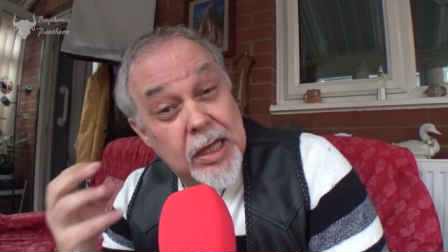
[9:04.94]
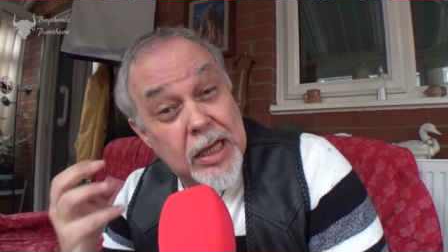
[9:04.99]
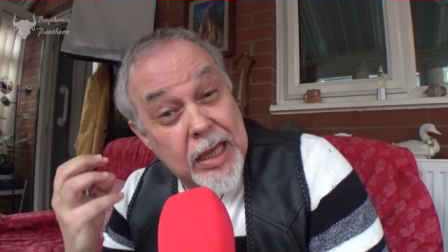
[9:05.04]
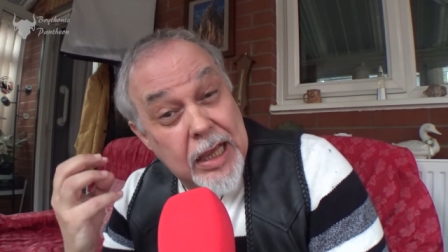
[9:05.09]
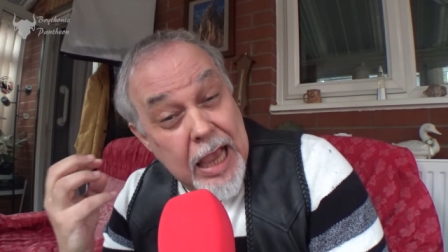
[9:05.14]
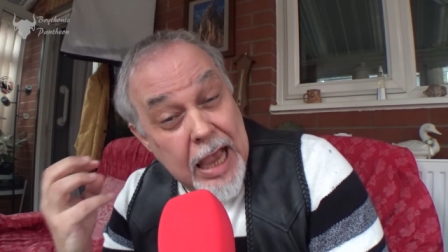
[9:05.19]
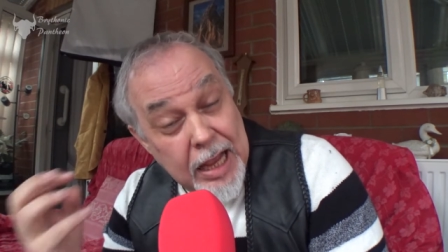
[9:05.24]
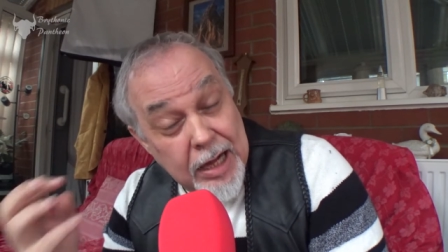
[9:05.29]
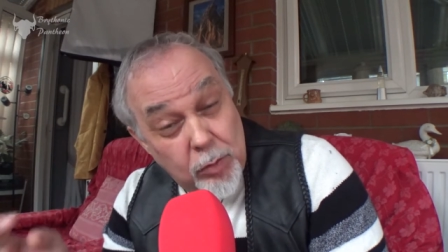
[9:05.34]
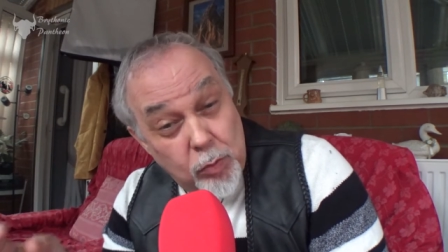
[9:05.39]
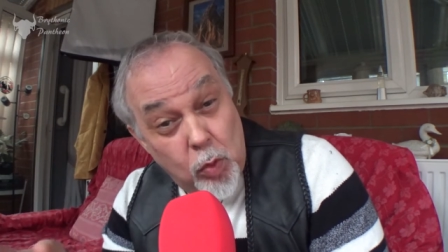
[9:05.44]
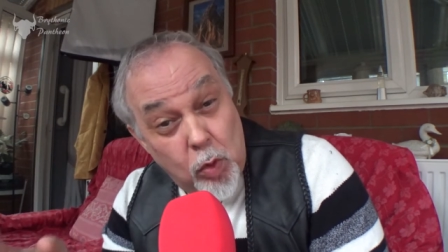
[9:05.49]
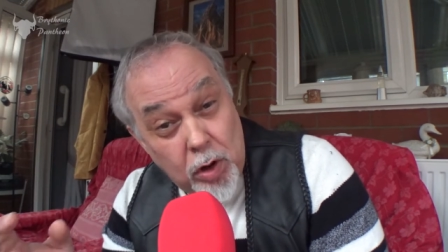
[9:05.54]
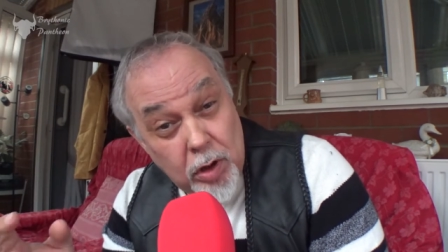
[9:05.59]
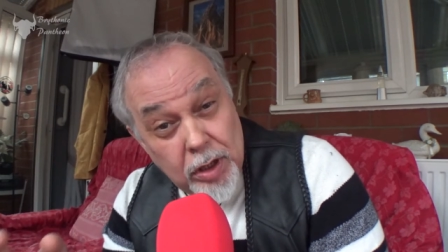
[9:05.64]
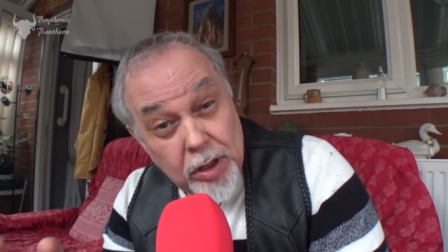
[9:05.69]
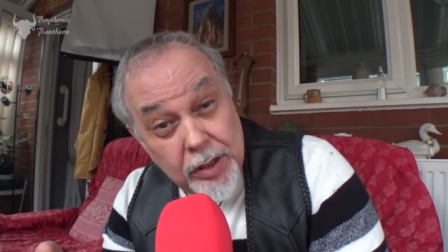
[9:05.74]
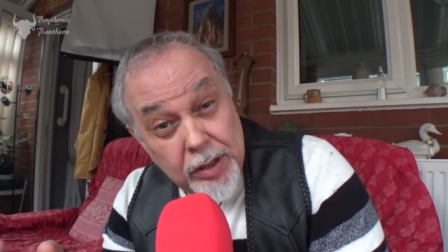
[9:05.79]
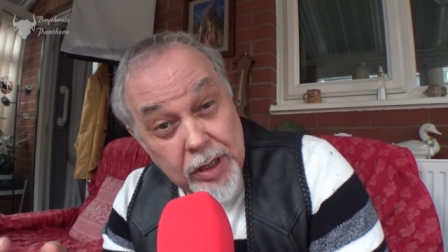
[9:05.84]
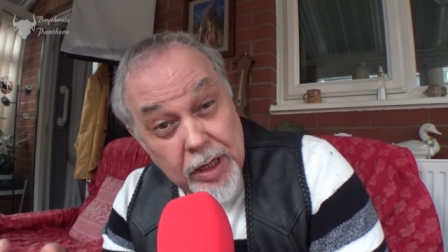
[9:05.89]
to
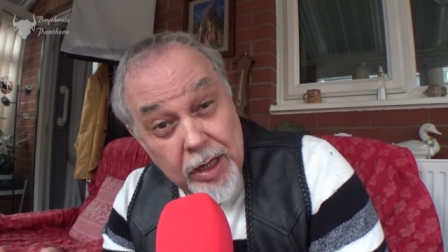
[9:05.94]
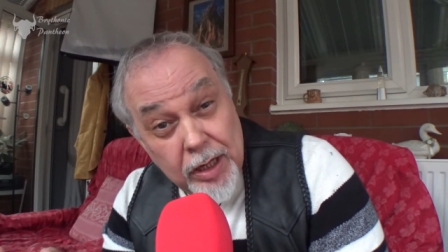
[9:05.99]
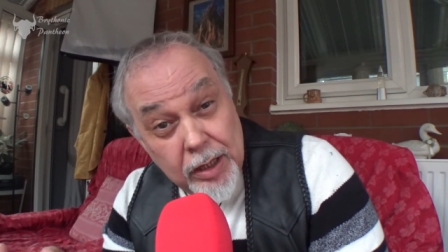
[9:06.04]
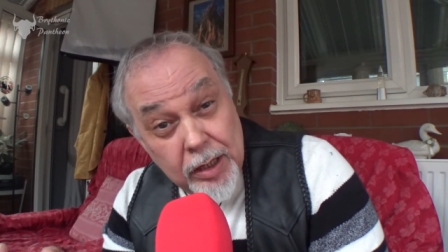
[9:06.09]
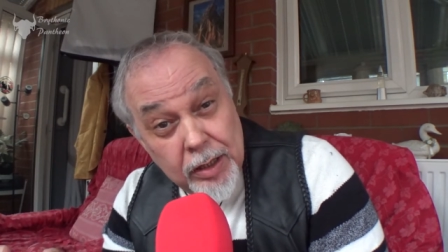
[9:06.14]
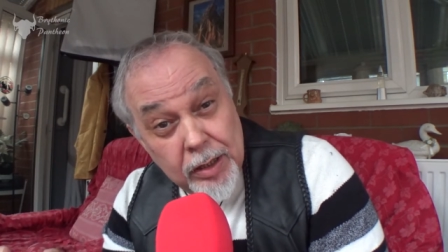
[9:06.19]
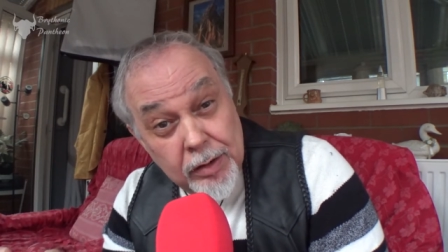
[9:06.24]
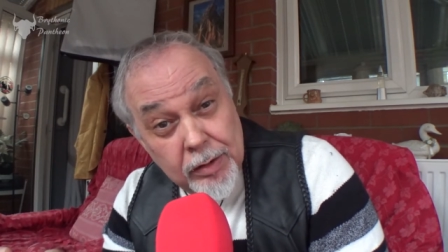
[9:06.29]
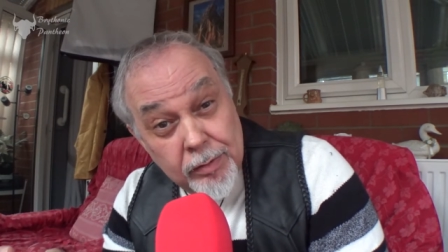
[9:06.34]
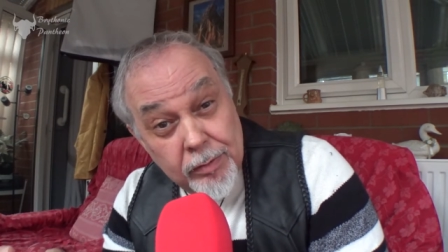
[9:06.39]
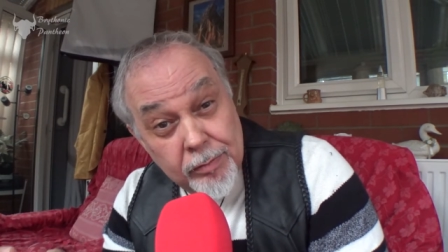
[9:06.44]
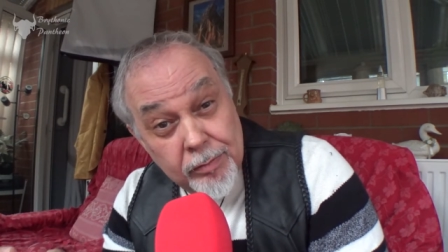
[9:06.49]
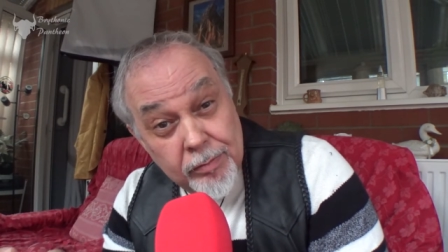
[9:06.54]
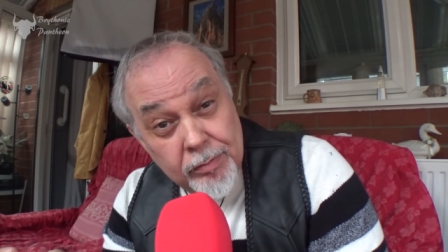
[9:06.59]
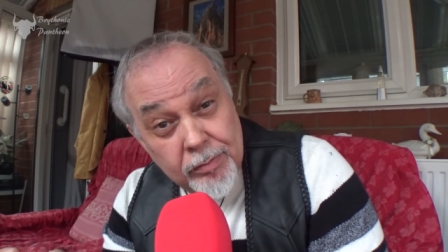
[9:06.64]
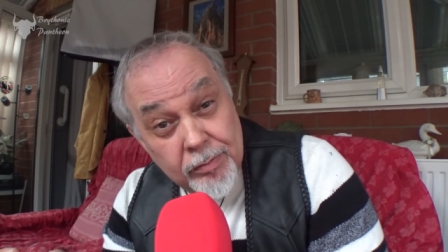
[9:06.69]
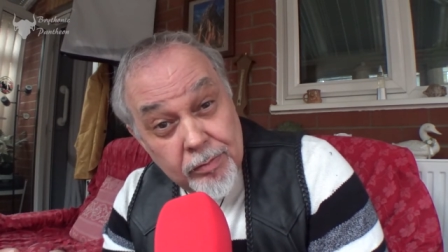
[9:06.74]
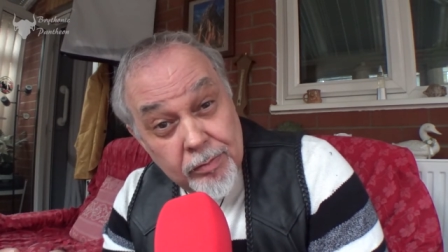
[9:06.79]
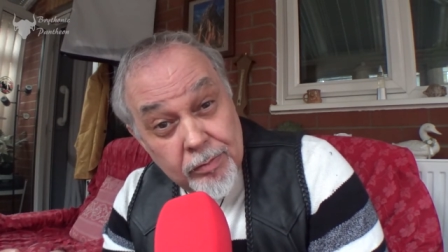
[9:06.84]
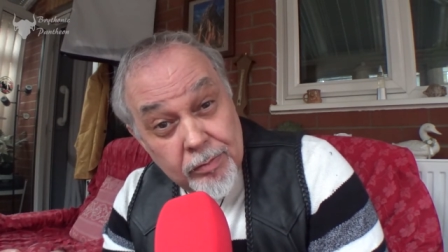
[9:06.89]
Cadwaladr.
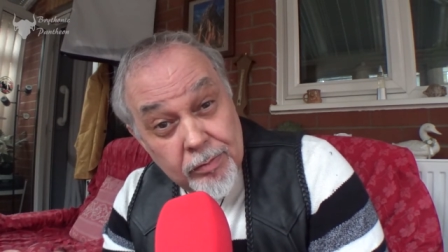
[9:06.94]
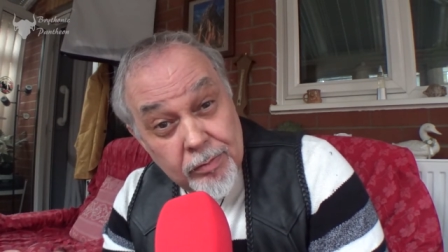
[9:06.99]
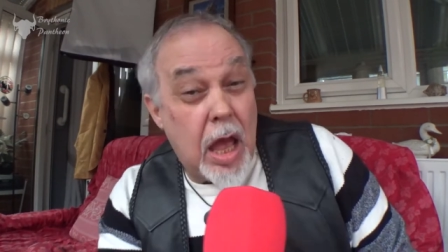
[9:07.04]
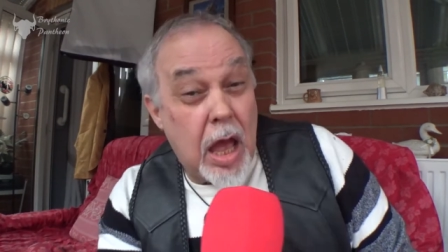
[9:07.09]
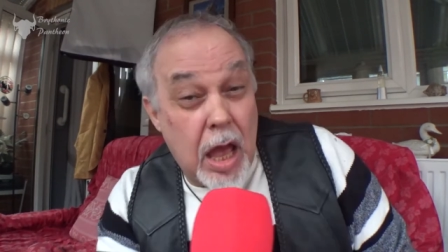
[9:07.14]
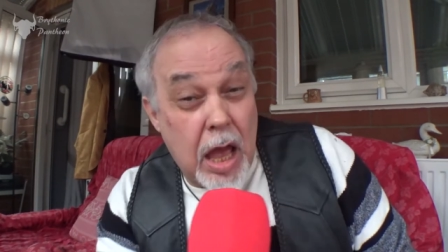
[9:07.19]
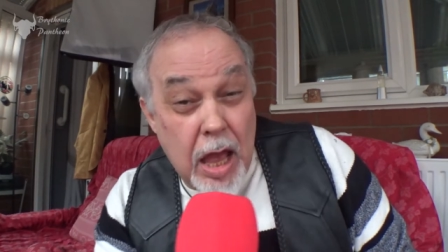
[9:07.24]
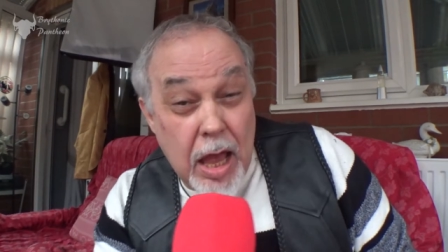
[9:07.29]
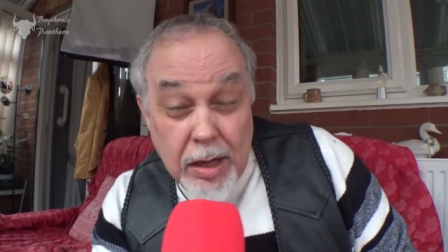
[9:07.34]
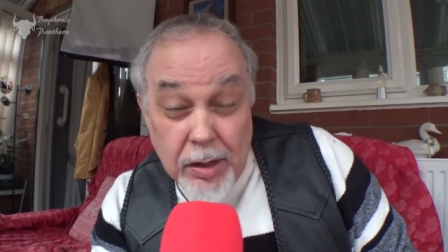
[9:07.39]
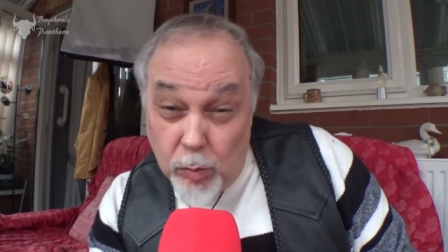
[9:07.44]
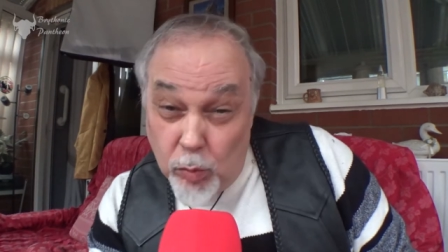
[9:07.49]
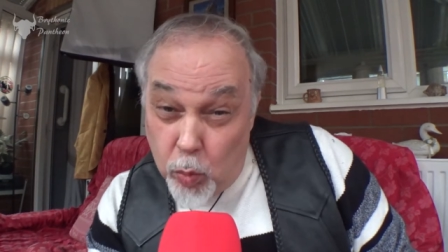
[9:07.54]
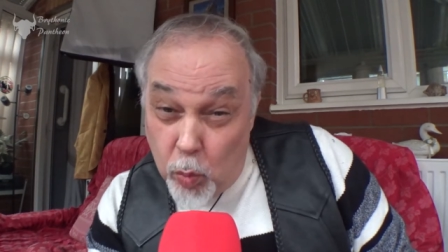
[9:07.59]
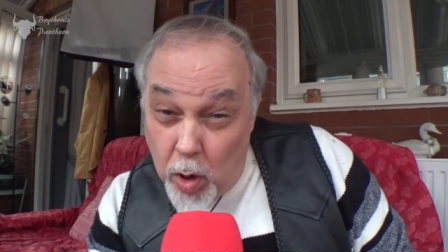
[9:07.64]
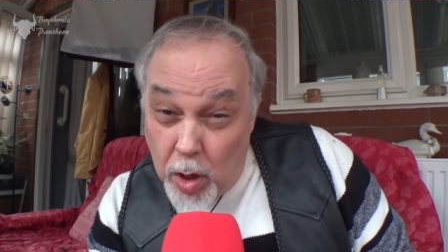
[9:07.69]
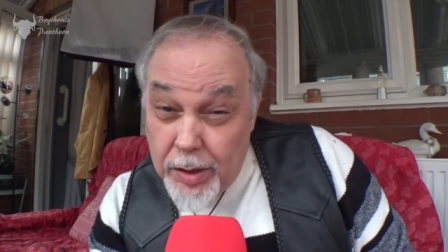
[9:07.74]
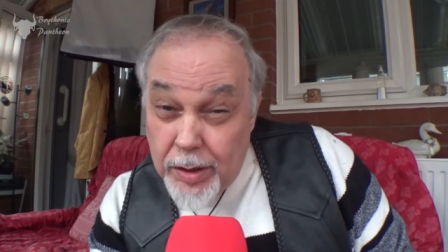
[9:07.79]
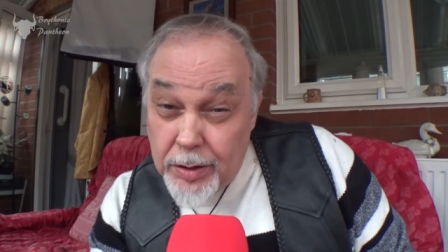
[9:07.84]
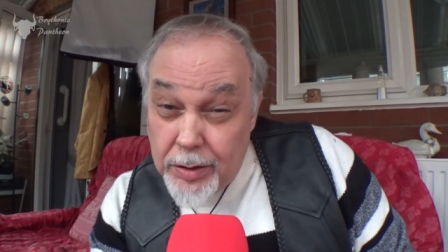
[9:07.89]
And
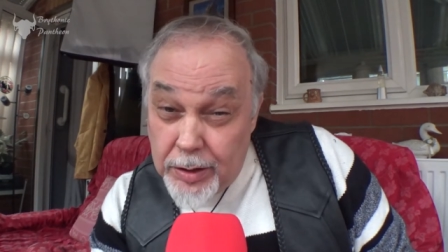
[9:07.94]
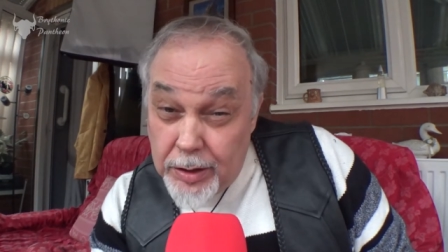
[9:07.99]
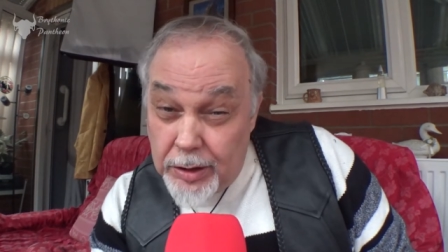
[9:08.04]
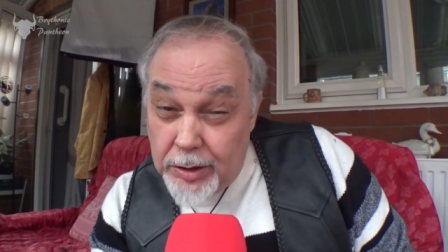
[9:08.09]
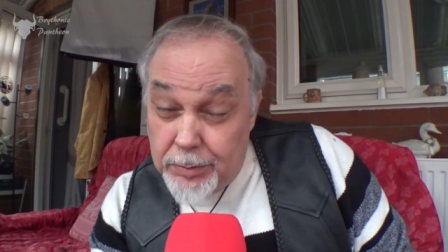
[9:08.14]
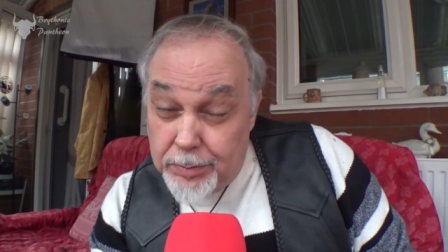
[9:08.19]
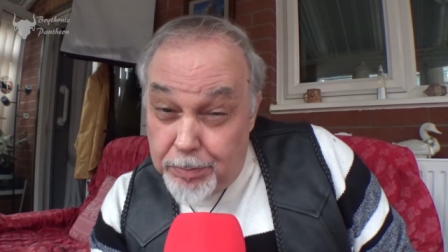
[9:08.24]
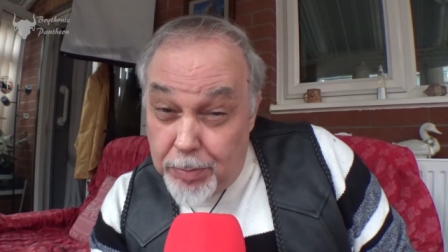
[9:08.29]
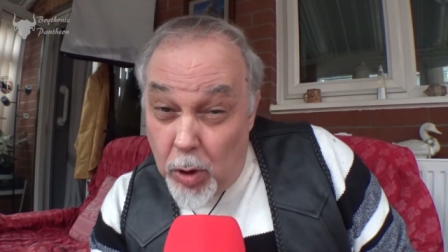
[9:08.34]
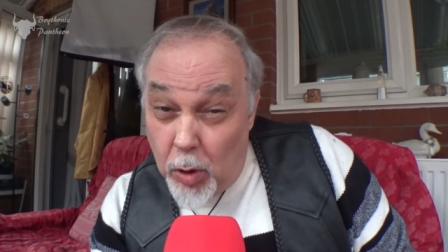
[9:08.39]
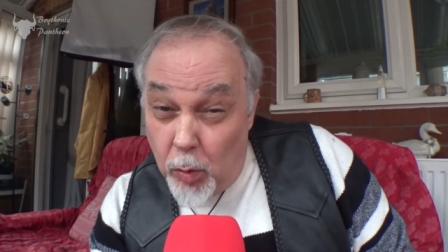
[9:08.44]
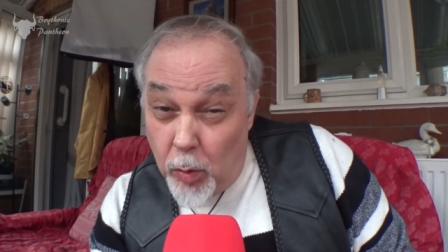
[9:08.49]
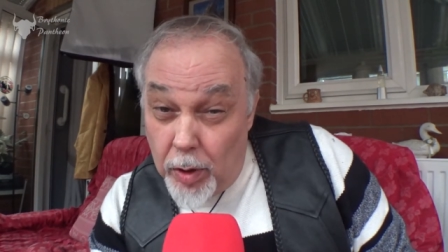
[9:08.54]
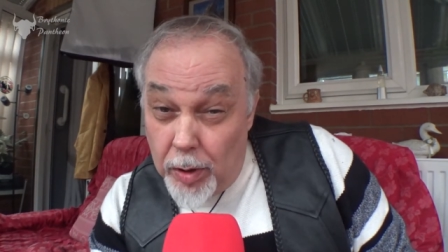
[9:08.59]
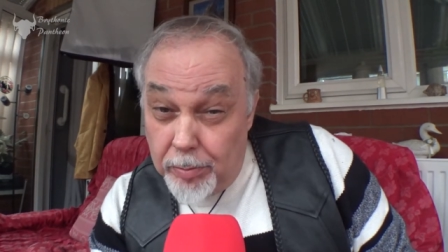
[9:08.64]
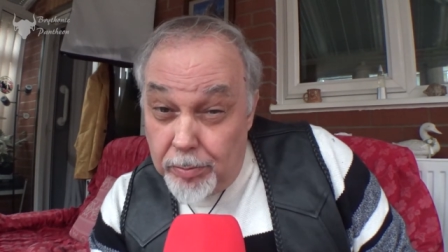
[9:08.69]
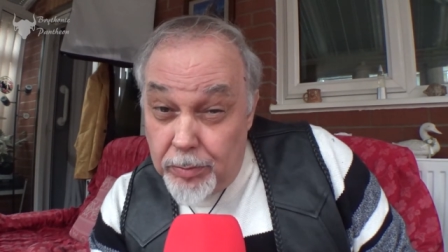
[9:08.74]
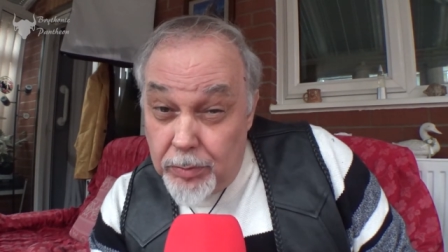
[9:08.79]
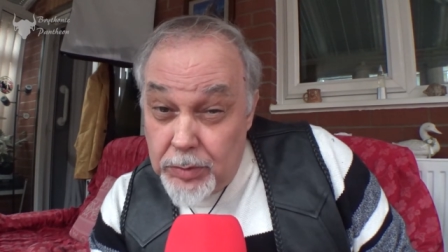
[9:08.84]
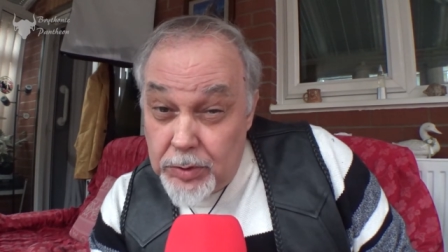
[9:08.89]
one of these
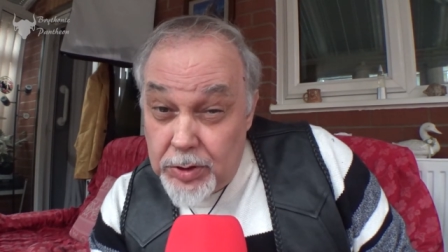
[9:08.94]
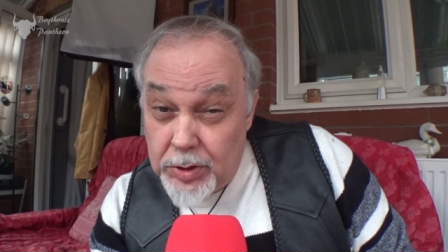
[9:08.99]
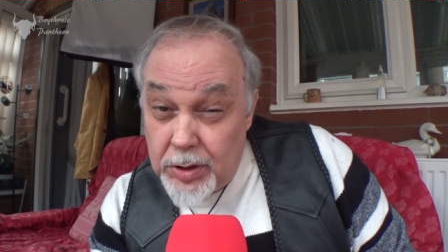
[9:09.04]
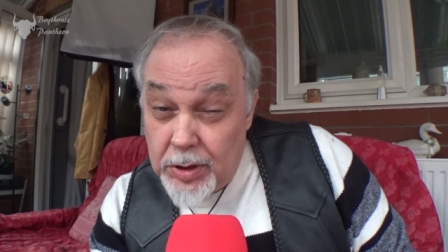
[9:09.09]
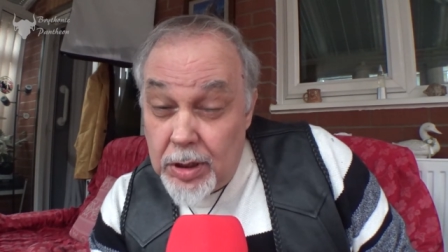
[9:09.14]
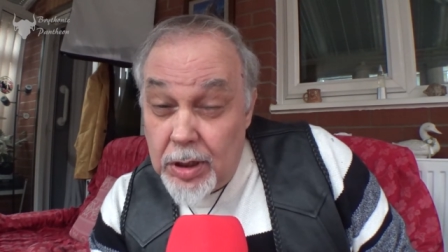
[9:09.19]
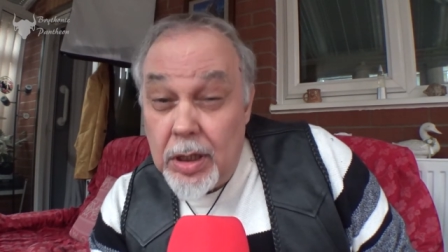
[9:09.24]
poems